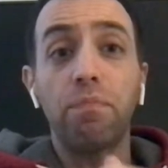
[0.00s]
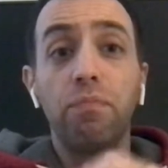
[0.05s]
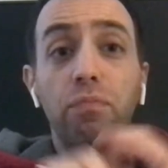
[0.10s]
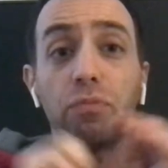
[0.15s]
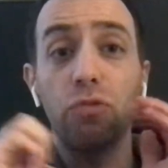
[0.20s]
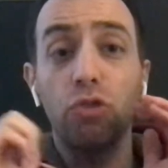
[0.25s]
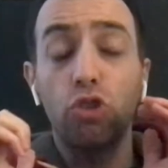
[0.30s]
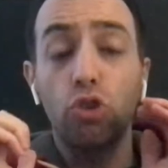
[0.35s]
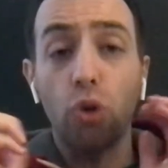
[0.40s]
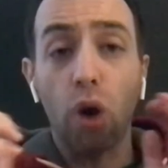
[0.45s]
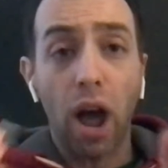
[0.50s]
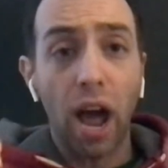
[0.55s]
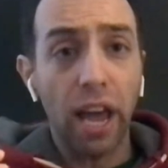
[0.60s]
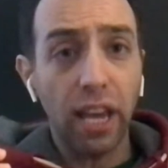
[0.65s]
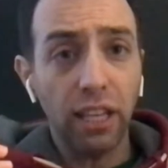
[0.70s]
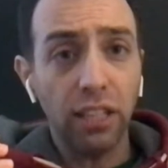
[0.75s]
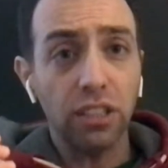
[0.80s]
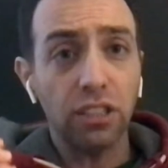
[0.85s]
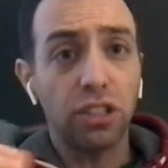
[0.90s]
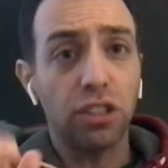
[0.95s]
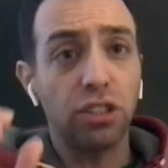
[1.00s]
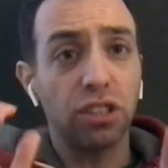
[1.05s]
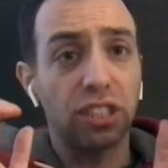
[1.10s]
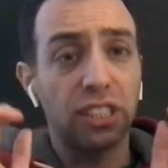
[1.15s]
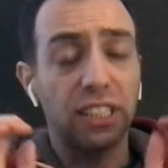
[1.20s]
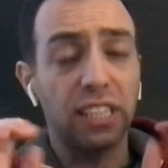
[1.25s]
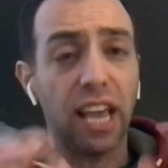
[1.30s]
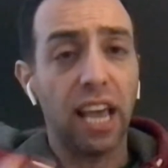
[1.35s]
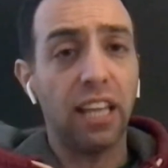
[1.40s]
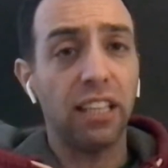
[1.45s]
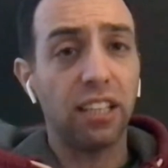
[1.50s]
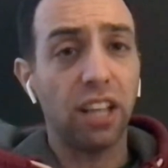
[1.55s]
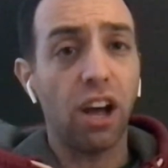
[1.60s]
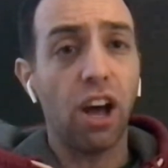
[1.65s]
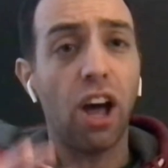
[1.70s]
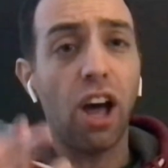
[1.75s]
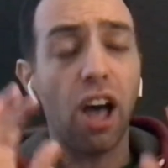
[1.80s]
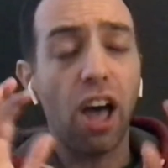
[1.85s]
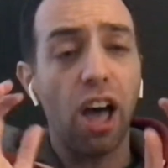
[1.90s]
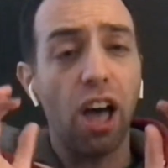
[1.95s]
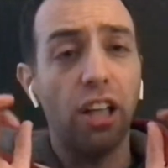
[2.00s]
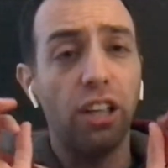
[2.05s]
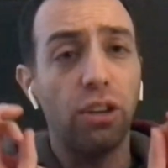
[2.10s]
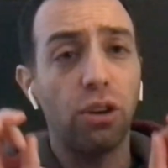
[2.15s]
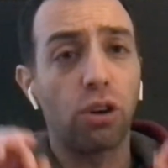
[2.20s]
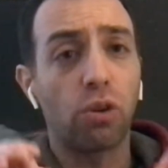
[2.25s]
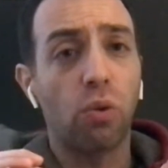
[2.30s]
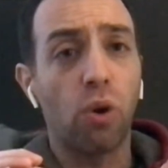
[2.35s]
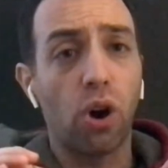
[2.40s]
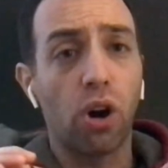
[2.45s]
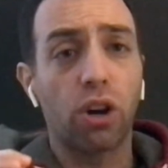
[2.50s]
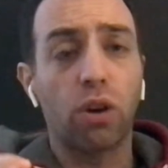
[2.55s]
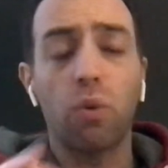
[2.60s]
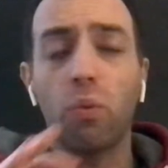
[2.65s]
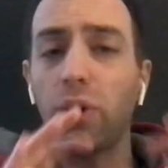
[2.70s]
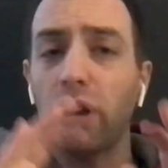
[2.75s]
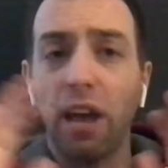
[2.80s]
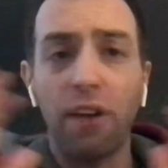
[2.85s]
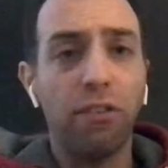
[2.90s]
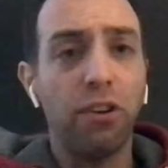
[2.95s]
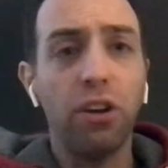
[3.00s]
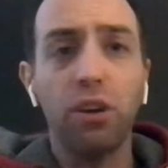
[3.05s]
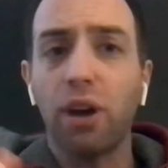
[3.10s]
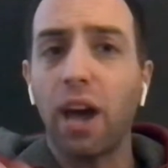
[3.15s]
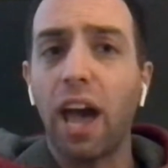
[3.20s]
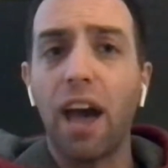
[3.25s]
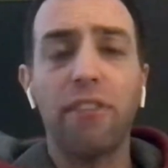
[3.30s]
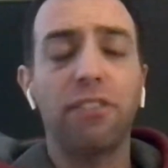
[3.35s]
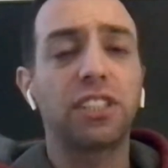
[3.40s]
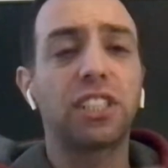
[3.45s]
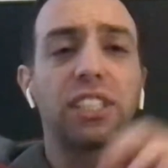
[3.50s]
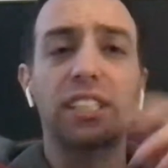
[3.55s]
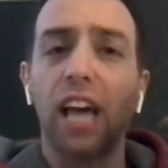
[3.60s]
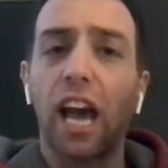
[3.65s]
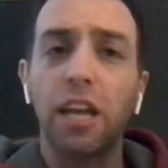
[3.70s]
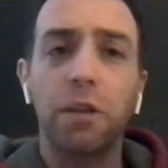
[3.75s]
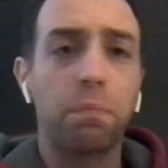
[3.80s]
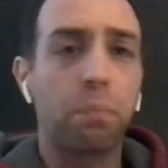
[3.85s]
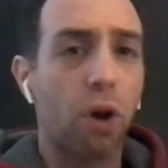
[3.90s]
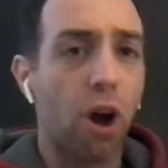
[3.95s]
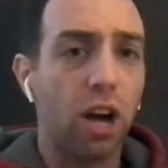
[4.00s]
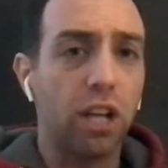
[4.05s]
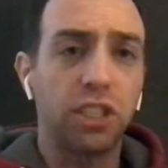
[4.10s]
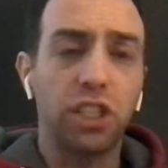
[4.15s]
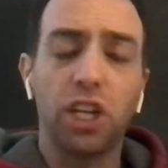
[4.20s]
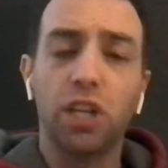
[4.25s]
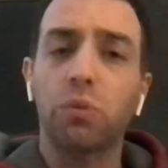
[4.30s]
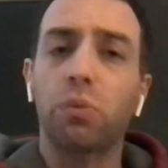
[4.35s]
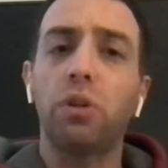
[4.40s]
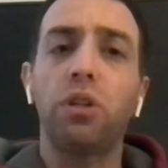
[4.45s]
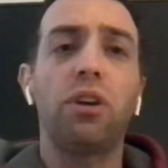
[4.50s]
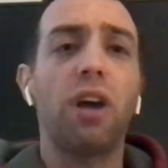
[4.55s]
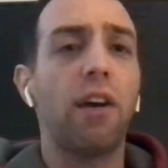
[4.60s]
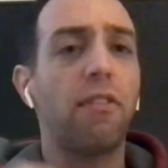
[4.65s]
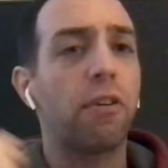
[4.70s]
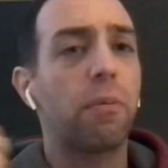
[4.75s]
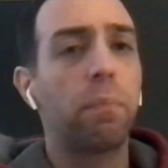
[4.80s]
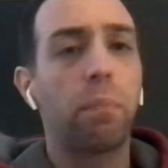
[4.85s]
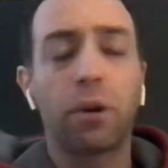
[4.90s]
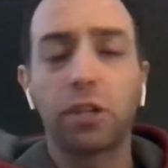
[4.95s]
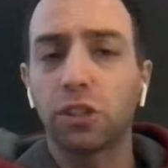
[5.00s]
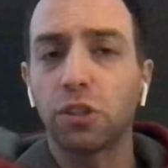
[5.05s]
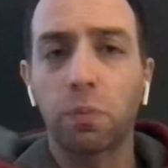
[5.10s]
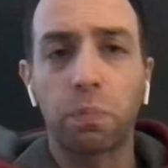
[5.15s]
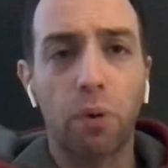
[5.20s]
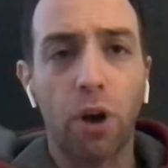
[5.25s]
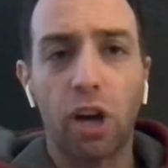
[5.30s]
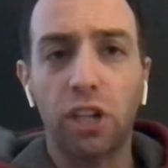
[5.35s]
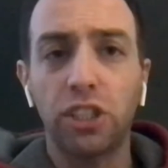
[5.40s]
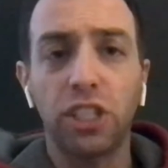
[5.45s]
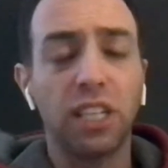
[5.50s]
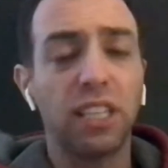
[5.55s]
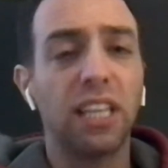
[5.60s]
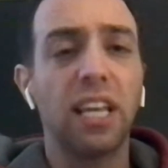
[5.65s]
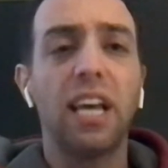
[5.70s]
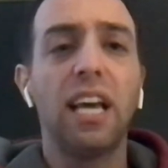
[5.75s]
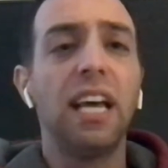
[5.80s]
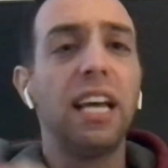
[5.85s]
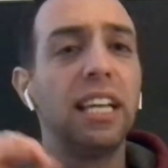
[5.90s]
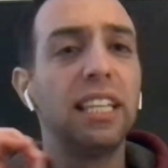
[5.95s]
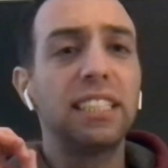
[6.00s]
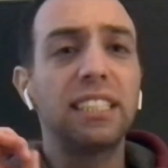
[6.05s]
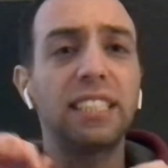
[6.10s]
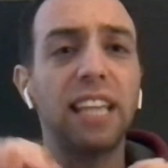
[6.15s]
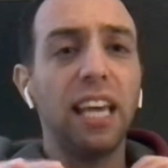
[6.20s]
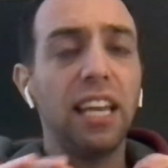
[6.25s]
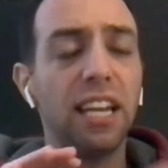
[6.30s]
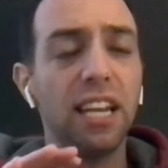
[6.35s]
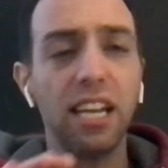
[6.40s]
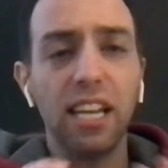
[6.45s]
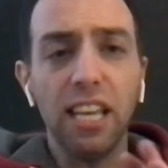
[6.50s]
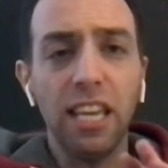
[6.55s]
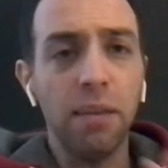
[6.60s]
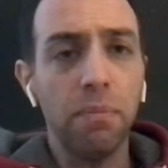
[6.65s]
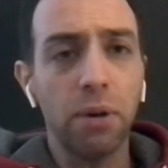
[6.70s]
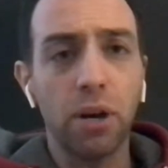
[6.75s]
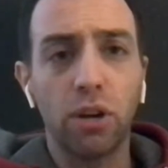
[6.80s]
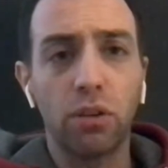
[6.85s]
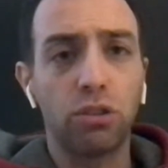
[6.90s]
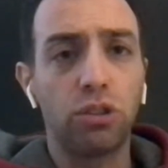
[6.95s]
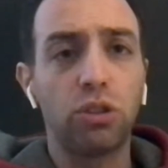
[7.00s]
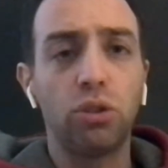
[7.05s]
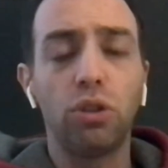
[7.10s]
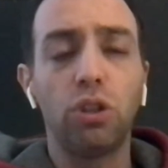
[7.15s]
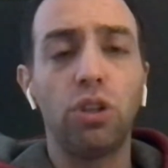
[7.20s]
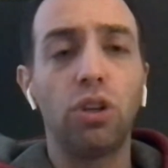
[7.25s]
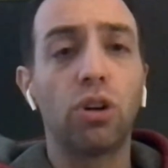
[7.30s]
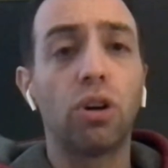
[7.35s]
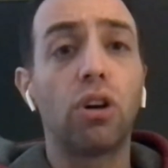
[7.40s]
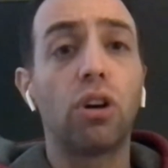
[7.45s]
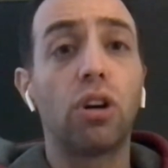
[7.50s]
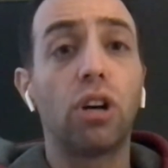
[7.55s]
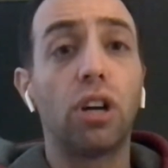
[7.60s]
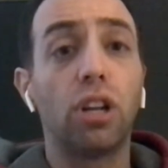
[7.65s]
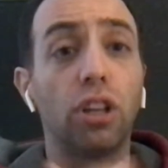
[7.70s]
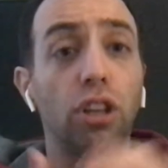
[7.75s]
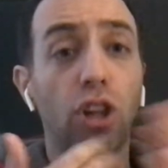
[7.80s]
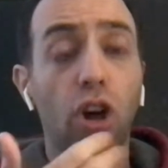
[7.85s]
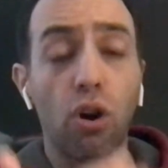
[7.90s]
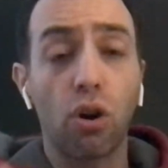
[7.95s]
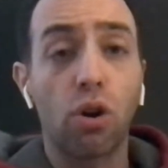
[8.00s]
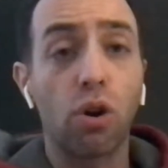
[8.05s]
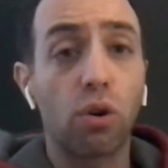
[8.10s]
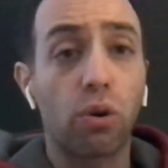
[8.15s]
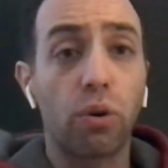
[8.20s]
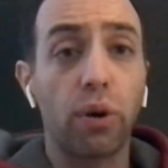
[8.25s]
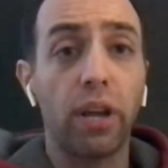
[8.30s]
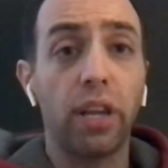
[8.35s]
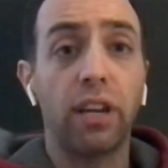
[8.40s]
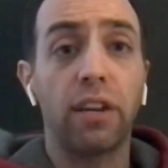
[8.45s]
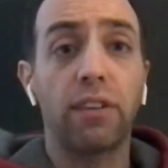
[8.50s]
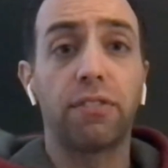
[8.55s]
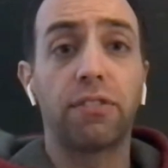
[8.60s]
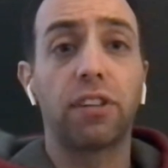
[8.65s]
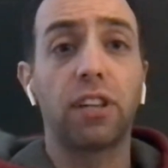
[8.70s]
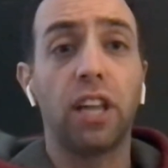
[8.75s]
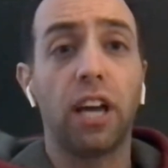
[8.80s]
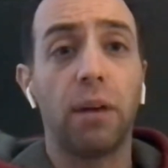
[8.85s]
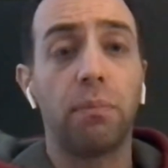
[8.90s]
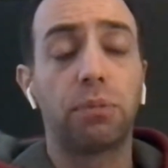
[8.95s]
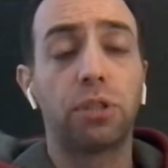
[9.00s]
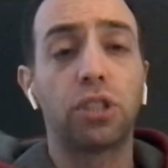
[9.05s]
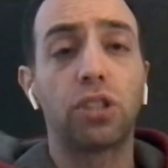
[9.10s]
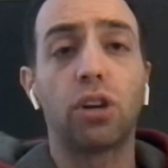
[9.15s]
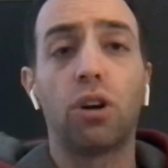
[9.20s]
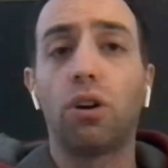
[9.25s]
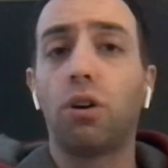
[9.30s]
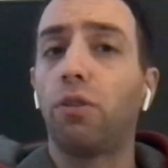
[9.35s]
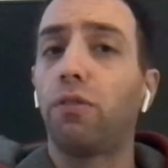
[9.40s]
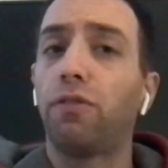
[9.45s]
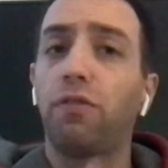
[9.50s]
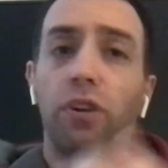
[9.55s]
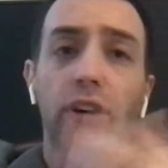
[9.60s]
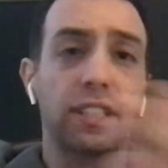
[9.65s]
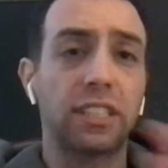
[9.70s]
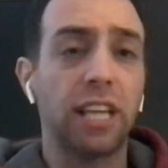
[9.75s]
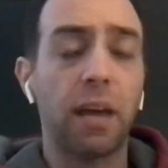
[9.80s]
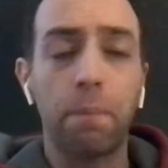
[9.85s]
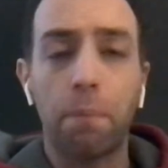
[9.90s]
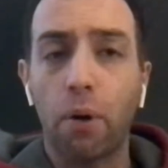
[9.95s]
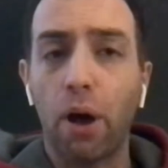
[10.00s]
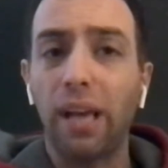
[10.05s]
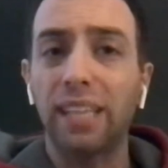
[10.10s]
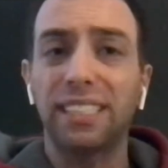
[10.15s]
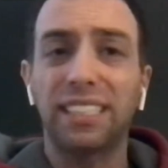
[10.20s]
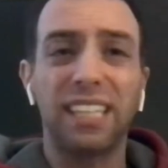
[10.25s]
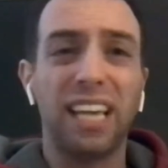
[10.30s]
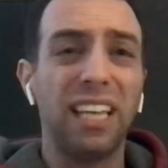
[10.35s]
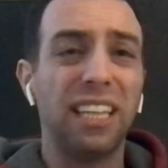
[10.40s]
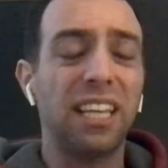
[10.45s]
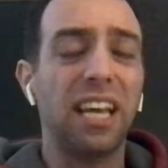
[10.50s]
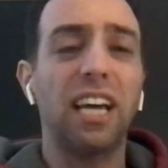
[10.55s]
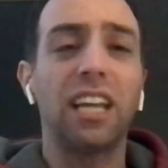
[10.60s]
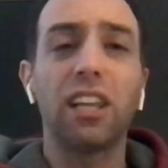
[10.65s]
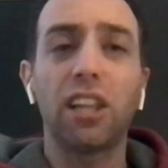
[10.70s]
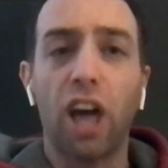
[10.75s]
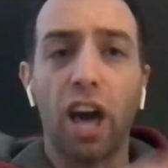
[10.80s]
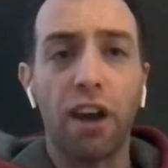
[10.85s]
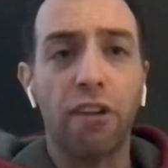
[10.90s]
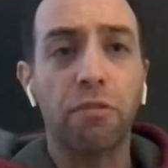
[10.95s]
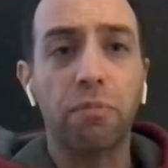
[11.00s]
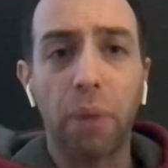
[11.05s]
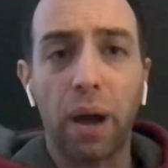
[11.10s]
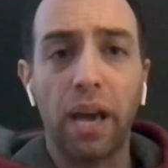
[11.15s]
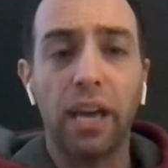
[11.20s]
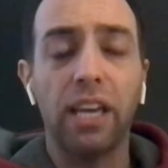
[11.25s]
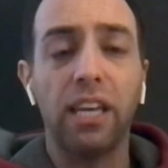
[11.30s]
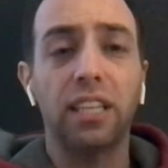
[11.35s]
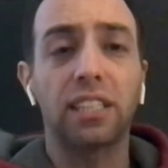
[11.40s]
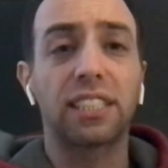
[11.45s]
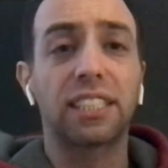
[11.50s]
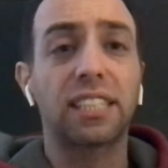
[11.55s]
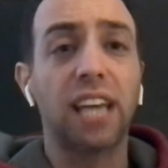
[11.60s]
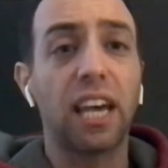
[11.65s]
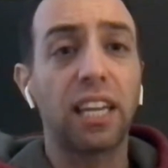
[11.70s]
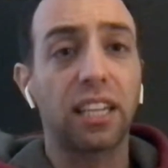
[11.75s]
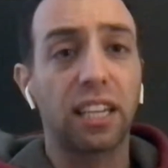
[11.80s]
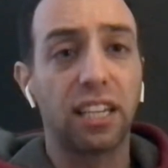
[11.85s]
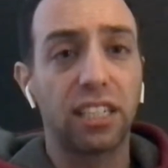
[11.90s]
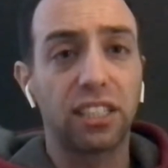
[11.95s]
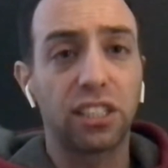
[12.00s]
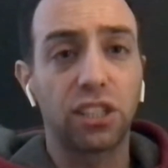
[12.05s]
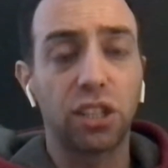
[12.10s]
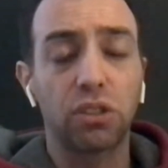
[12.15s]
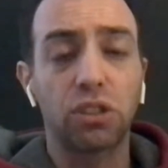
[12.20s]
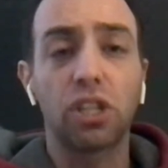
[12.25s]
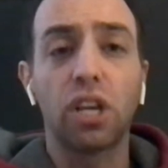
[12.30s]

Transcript: Try to send your work whenever you have a side project, when you have a personal project, send an email to your local creative club. So for example, I sent a lot of my side hustles,